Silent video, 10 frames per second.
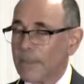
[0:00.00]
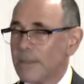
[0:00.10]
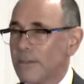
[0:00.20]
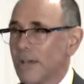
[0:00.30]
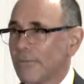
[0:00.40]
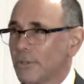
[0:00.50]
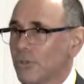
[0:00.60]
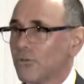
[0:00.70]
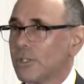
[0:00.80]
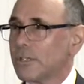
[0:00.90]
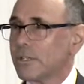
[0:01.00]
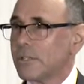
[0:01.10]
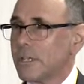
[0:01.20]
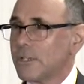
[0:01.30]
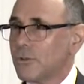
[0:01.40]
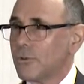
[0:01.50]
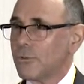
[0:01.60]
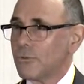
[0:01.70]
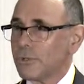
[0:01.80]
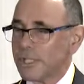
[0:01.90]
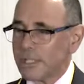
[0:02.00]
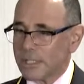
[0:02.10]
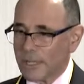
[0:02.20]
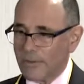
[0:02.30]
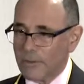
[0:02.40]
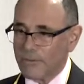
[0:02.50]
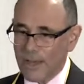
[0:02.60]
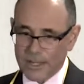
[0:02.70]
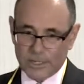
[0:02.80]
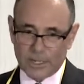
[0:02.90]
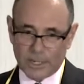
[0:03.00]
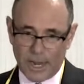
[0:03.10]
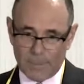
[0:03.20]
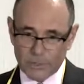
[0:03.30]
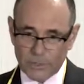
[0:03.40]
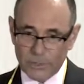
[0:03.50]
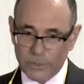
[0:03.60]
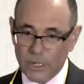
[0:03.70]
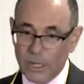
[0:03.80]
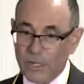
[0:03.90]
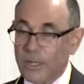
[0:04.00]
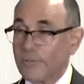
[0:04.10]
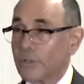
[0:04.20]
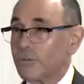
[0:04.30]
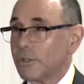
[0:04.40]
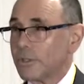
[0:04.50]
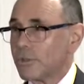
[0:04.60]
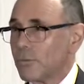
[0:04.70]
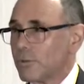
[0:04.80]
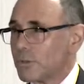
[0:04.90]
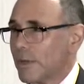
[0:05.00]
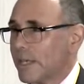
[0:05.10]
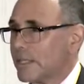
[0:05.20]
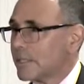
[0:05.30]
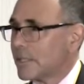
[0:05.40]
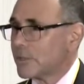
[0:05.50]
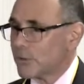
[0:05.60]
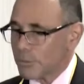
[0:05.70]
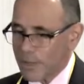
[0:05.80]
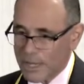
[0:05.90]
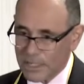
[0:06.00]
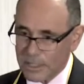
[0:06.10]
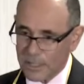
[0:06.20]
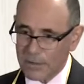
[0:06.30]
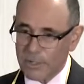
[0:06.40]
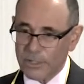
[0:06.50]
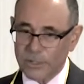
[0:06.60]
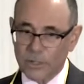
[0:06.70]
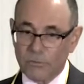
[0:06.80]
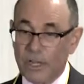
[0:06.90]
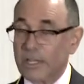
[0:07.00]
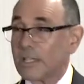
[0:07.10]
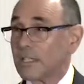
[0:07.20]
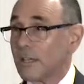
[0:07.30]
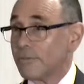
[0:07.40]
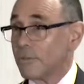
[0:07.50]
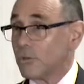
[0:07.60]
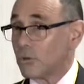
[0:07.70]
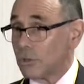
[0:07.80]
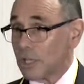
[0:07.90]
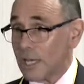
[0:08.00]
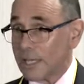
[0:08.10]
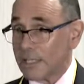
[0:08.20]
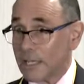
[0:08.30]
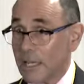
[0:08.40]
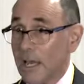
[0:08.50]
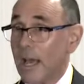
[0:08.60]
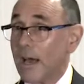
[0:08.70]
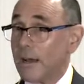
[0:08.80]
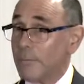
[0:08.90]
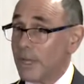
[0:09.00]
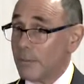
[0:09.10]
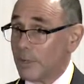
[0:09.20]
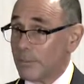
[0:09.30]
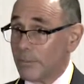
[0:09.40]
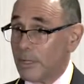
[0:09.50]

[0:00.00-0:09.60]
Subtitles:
you have to treat the C2 through C7 facet capsules. You have to treat the supraspinous and intraspinous ligaments, the right and the left nuchal line, at a minimum.